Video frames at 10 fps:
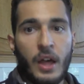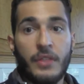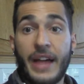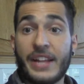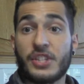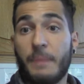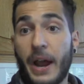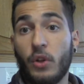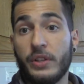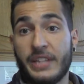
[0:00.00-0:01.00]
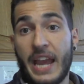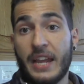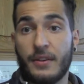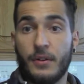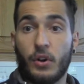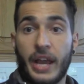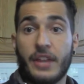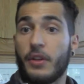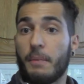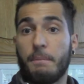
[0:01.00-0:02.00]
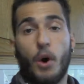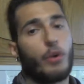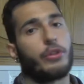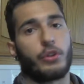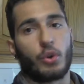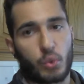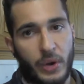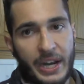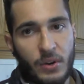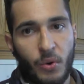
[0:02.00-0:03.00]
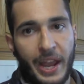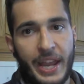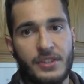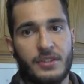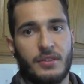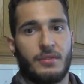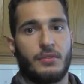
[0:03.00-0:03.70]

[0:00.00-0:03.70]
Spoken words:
that's my only take. Okay, they're both great ways.